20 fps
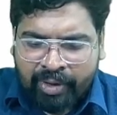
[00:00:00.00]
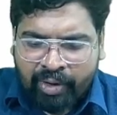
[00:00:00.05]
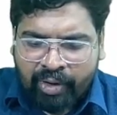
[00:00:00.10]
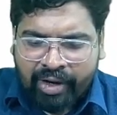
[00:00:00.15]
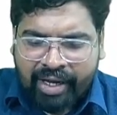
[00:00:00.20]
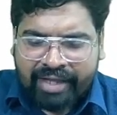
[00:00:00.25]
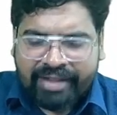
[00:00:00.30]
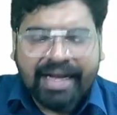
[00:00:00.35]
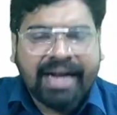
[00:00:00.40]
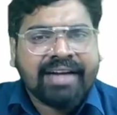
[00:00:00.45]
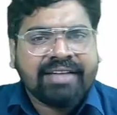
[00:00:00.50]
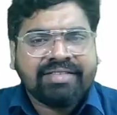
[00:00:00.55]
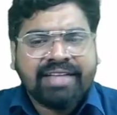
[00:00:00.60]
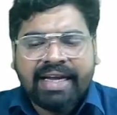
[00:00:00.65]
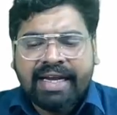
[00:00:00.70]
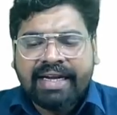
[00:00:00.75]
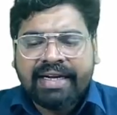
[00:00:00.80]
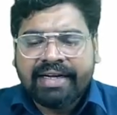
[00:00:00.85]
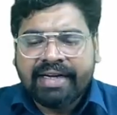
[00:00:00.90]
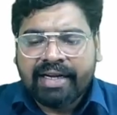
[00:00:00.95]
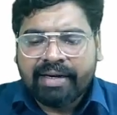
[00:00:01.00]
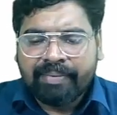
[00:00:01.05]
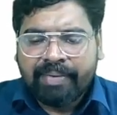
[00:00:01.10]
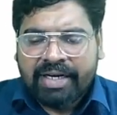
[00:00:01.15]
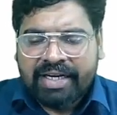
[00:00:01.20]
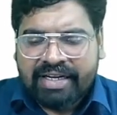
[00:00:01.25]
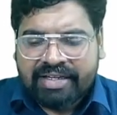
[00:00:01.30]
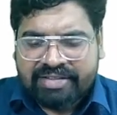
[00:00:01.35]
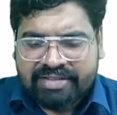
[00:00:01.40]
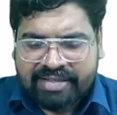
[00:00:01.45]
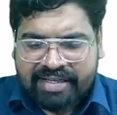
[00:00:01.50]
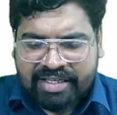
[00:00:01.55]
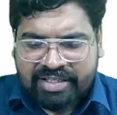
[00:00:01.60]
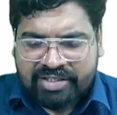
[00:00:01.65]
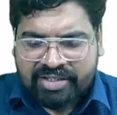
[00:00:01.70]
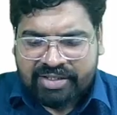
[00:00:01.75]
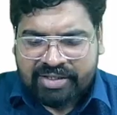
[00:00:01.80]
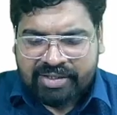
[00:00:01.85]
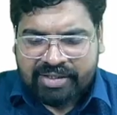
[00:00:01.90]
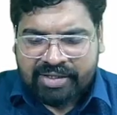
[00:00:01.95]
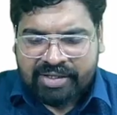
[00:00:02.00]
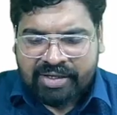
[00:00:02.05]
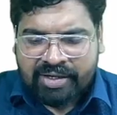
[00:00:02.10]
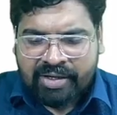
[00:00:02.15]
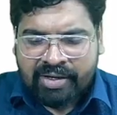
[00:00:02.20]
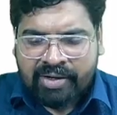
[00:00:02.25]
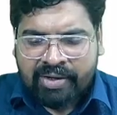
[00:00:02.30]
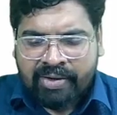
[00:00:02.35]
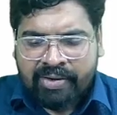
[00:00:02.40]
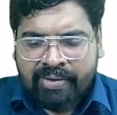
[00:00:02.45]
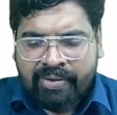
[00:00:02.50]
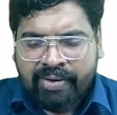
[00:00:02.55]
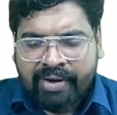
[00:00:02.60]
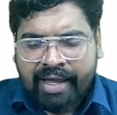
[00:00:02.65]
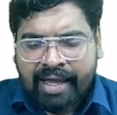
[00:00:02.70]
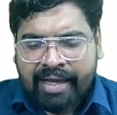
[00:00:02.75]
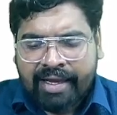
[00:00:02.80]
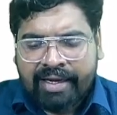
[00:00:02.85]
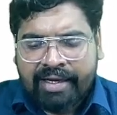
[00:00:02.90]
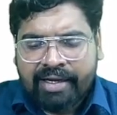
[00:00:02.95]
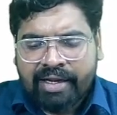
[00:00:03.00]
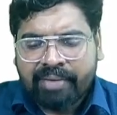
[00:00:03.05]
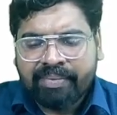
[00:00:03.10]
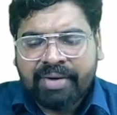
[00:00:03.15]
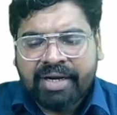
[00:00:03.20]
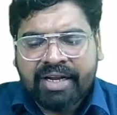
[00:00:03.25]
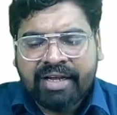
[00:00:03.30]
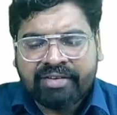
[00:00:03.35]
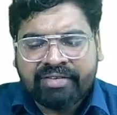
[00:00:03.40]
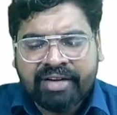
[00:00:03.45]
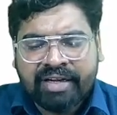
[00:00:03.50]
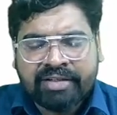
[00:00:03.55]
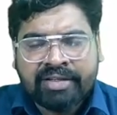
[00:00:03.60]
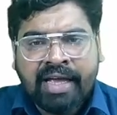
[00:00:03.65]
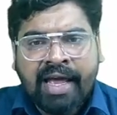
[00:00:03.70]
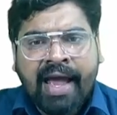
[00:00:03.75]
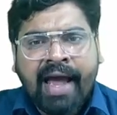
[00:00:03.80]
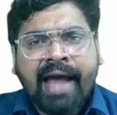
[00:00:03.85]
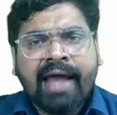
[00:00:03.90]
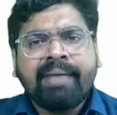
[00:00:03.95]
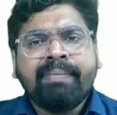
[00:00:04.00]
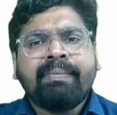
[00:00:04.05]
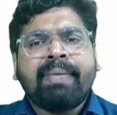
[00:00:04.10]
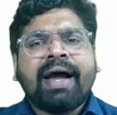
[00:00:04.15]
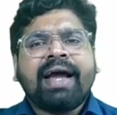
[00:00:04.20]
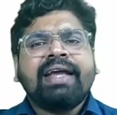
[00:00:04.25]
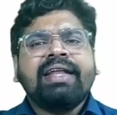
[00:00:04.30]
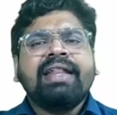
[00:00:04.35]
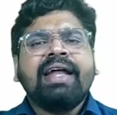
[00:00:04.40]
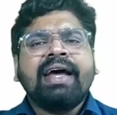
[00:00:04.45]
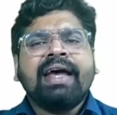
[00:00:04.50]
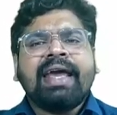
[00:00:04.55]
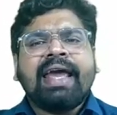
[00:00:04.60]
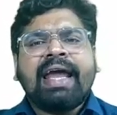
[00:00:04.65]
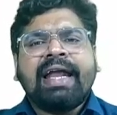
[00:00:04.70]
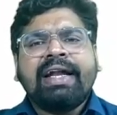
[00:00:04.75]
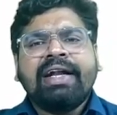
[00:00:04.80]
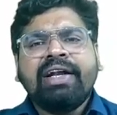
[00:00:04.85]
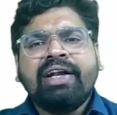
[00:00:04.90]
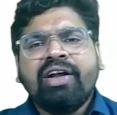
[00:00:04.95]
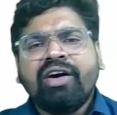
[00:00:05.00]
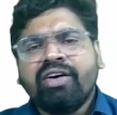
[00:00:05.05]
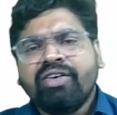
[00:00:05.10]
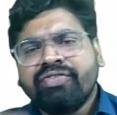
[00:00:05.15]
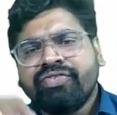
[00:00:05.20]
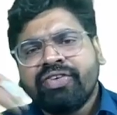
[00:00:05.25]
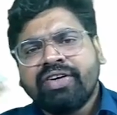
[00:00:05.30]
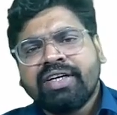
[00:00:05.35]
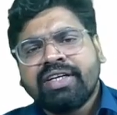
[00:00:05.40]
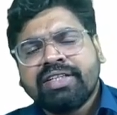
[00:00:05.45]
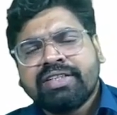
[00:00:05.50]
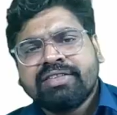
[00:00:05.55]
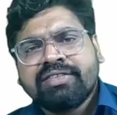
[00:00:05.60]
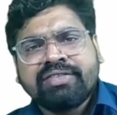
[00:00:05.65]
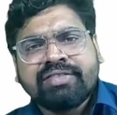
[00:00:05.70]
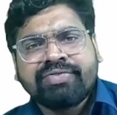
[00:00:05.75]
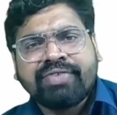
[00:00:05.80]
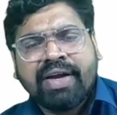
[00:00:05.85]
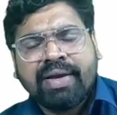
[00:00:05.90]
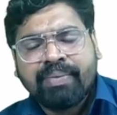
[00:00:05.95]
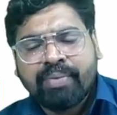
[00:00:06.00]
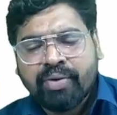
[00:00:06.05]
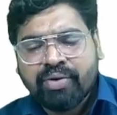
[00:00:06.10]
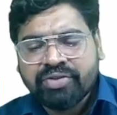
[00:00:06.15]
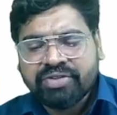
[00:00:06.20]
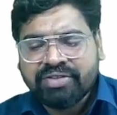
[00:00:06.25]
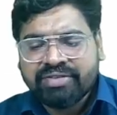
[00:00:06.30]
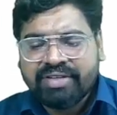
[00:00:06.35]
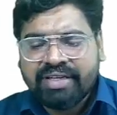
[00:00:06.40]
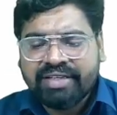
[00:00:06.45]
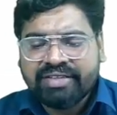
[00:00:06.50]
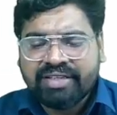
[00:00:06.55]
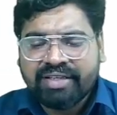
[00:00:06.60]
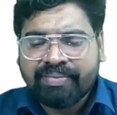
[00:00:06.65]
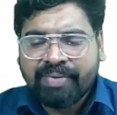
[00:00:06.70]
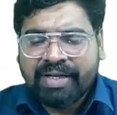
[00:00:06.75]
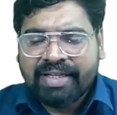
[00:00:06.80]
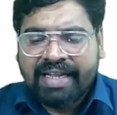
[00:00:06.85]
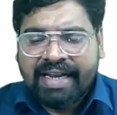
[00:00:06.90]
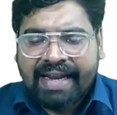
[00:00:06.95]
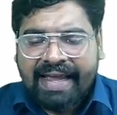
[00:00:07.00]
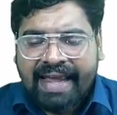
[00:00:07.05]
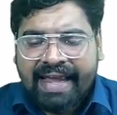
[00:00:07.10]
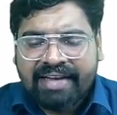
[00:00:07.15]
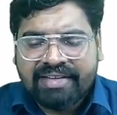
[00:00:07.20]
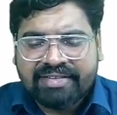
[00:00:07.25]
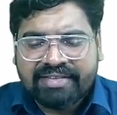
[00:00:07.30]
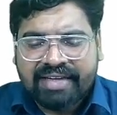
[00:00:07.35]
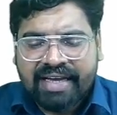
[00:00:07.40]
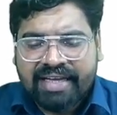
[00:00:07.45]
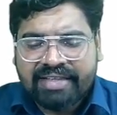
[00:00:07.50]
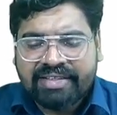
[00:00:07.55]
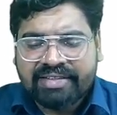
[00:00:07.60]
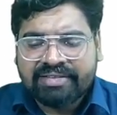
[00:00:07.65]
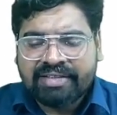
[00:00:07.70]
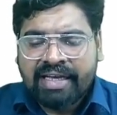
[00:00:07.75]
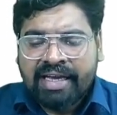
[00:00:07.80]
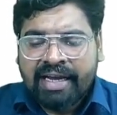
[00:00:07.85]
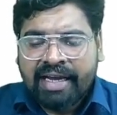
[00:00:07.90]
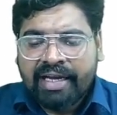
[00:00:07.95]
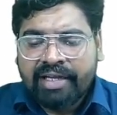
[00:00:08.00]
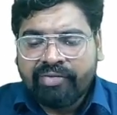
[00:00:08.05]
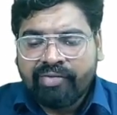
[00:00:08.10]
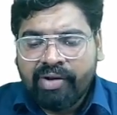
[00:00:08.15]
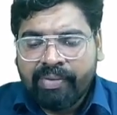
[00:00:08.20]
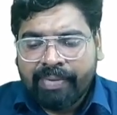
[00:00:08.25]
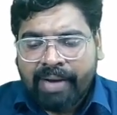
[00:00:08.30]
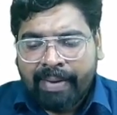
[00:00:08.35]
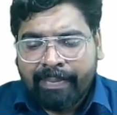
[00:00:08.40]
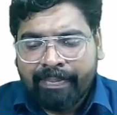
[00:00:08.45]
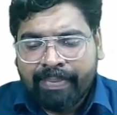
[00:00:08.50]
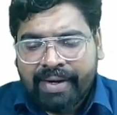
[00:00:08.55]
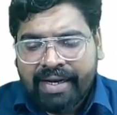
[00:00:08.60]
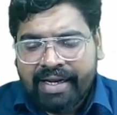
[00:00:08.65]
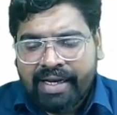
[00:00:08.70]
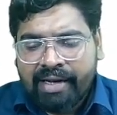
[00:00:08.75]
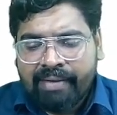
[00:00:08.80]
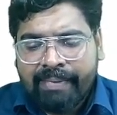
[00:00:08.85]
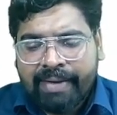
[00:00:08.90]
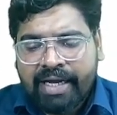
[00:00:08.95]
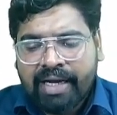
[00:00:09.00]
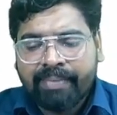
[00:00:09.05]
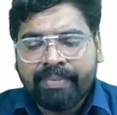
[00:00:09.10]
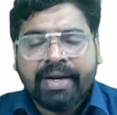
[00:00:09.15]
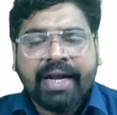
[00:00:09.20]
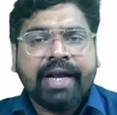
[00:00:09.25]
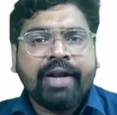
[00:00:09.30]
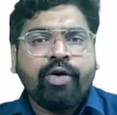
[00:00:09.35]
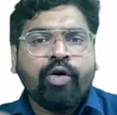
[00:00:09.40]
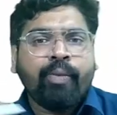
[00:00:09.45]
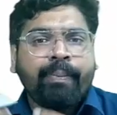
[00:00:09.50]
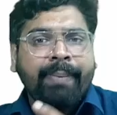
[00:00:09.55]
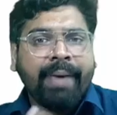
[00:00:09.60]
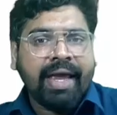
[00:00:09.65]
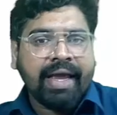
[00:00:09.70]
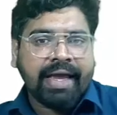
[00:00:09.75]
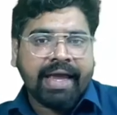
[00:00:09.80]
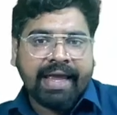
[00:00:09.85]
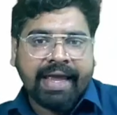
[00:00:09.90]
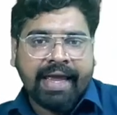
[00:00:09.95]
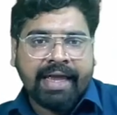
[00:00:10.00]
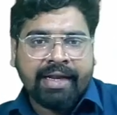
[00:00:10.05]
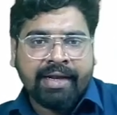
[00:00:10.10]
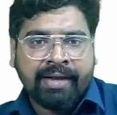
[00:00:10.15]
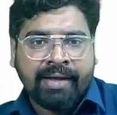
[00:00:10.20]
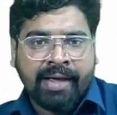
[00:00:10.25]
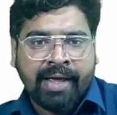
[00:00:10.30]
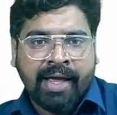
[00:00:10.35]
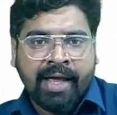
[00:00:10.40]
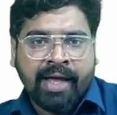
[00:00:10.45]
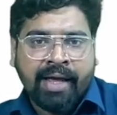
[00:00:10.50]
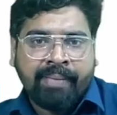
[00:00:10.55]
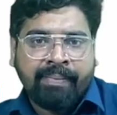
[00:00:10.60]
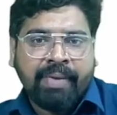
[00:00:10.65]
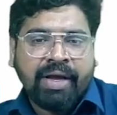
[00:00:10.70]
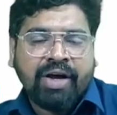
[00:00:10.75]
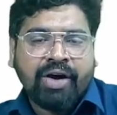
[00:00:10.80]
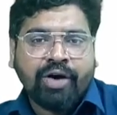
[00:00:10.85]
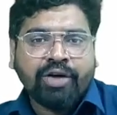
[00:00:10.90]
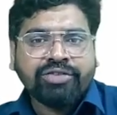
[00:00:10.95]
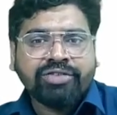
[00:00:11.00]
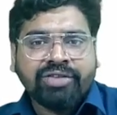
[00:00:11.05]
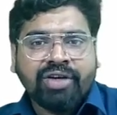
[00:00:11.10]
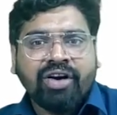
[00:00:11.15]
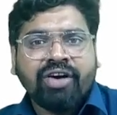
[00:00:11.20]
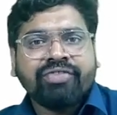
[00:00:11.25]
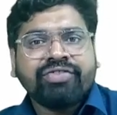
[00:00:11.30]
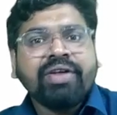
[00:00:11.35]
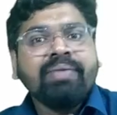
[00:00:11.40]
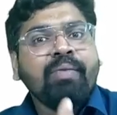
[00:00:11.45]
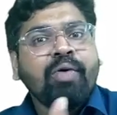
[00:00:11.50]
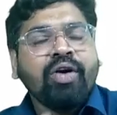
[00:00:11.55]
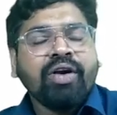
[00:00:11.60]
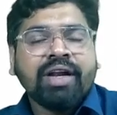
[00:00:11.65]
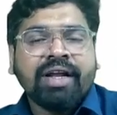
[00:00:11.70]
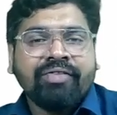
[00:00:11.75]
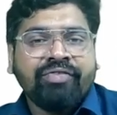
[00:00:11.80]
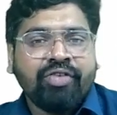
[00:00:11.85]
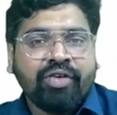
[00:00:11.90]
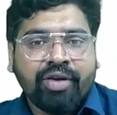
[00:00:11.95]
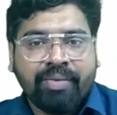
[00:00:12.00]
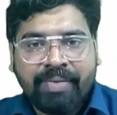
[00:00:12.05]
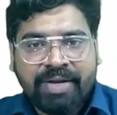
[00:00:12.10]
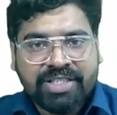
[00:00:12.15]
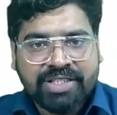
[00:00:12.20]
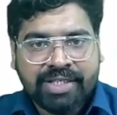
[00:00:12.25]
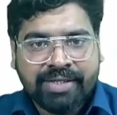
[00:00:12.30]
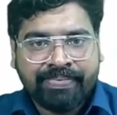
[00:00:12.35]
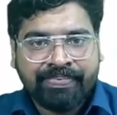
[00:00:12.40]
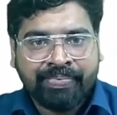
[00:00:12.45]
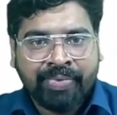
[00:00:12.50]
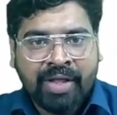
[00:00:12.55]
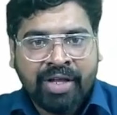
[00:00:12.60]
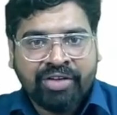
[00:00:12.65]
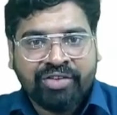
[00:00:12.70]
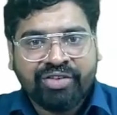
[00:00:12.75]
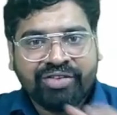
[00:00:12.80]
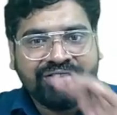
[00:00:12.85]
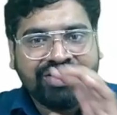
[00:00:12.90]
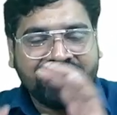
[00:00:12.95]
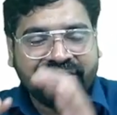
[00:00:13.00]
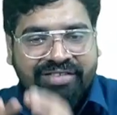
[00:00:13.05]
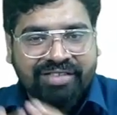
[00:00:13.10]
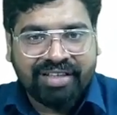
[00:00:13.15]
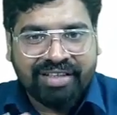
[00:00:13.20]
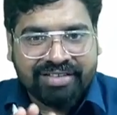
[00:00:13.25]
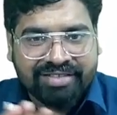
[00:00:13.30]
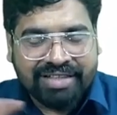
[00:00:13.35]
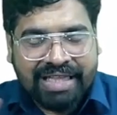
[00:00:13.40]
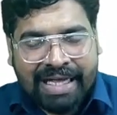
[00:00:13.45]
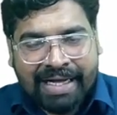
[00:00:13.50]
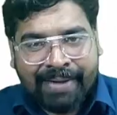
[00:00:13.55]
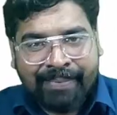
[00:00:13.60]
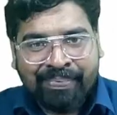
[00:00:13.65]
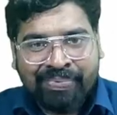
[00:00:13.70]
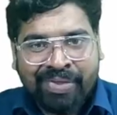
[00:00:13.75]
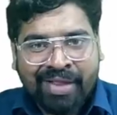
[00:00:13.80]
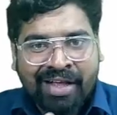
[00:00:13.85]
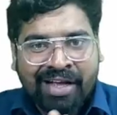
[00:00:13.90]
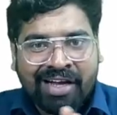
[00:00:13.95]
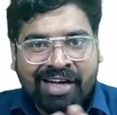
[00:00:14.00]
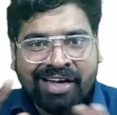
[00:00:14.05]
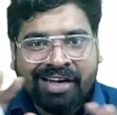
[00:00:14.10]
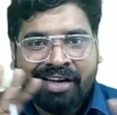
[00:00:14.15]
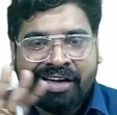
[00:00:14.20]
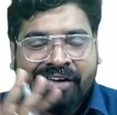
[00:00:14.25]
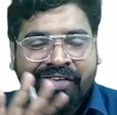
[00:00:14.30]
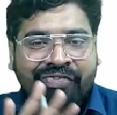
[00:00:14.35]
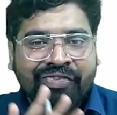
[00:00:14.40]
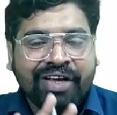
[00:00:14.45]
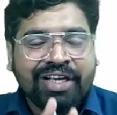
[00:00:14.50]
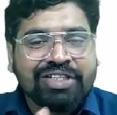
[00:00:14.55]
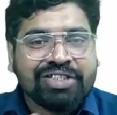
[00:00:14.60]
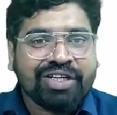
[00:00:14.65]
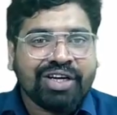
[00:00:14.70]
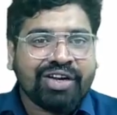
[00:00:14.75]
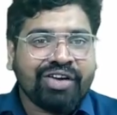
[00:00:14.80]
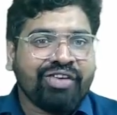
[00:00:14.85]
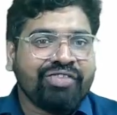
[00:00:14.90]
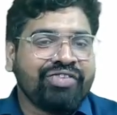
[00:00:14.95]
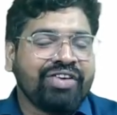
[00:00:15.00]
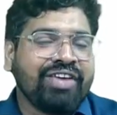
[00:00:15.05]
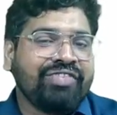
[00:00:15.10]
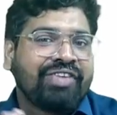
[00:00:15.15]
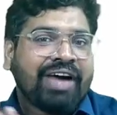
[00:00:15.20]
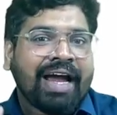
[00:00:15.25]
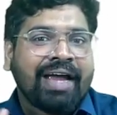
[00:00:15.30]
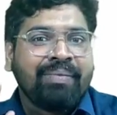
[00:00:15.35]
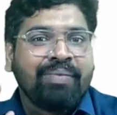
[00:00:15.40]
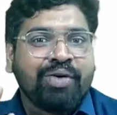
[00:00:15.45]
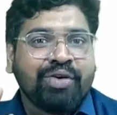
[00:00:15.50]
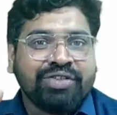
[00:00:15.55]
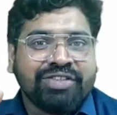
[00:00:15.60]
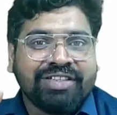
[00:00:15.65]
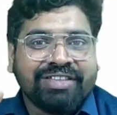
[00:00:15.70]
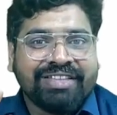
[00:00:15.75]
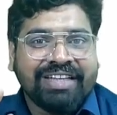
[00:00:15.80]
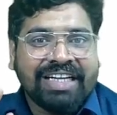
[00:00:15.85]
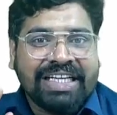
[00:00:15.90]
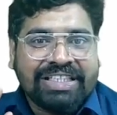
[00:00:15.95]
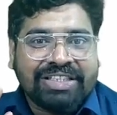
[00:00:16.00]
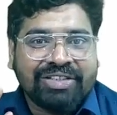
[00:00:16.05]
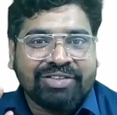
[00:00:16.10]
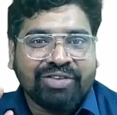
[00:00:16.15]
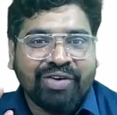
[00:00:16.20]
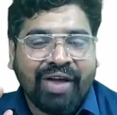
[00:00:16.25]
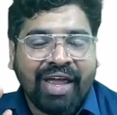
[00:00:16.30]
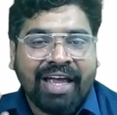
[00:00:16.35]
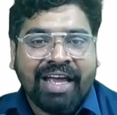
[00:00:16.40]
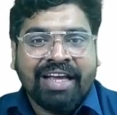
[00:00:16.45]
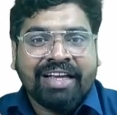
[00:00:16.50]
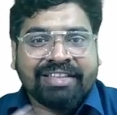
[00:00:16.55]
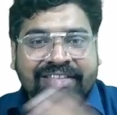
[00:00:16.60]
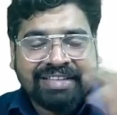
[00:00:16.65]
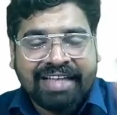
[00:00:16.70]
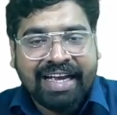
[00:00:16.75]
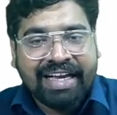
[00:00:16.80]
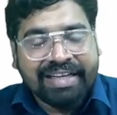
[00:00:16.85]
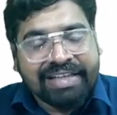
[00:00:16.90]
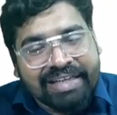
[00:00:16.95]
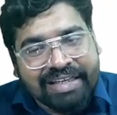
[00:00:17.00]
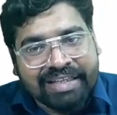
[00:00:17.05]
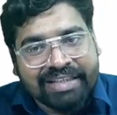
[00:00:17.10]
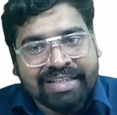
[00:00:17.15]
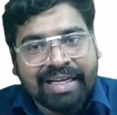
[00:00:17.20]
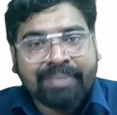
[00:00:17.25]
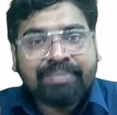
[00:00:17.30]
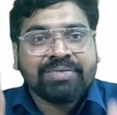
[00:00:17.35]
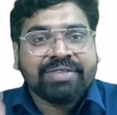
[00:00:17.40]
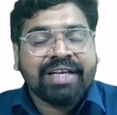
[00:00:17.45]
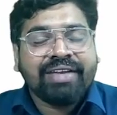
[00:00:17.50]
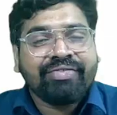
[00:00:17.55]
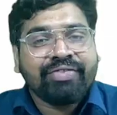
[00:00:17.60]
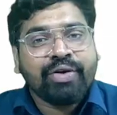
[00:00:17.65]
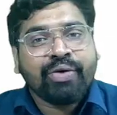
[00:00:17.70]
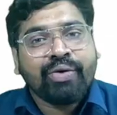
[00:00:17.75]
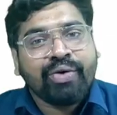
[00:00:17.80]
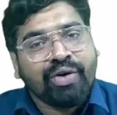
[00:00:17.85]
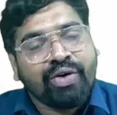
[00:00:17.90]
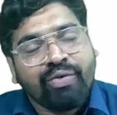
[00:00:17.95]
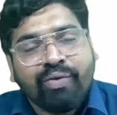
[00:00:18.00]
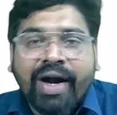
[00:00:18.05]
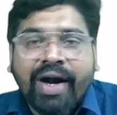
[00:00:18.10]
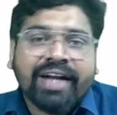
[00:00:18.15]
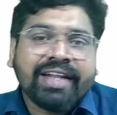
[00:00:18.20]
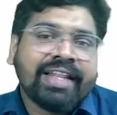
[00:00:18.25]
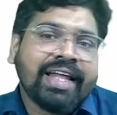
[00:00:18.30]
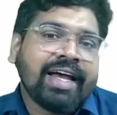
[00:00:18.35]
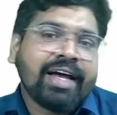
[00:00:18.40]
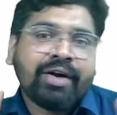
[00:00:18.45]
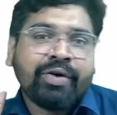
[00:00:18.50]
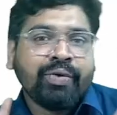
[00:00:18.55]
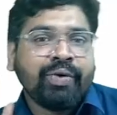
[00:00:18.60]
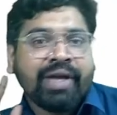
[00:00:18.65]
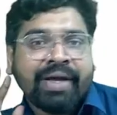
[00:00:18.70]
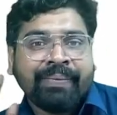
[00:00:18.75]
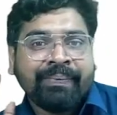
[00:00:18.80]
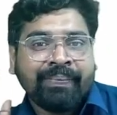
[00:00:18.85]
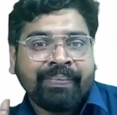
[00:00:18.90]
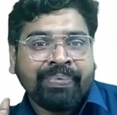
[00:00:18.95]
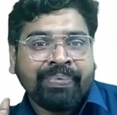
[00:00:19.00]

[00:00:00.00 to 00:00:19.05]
Okay, that is an intermediate stage. Okay, intermediate stage, and by the end of this fibrous lesion, by the late stages, it will completely become radio opaque again, because of the bone formation. So this is the feature of a fibrous lesions. Okay, they themselves don't know what they are doing.